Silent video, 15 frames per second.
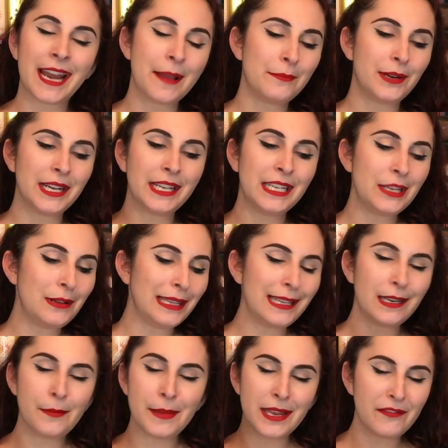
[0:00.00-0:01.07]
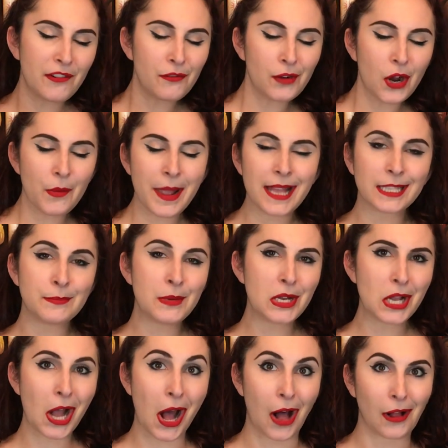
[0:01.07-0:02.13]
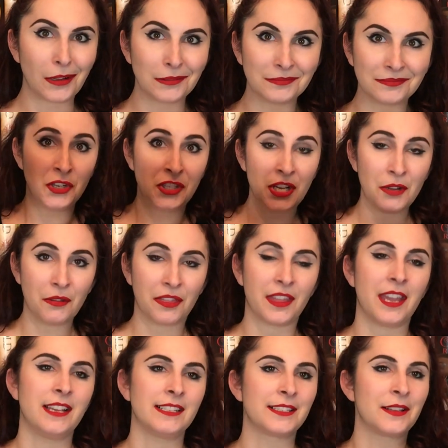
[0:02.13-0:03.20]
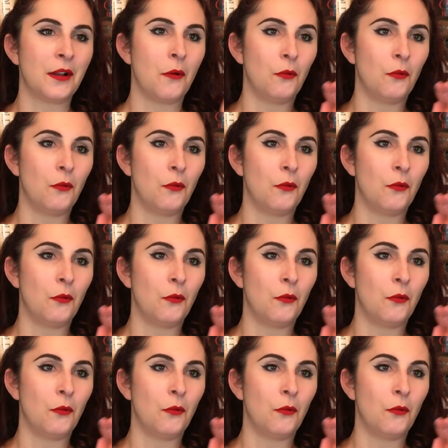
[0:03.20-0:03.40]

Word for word: I'm bringing you a little bit of a romance book haul. Two things.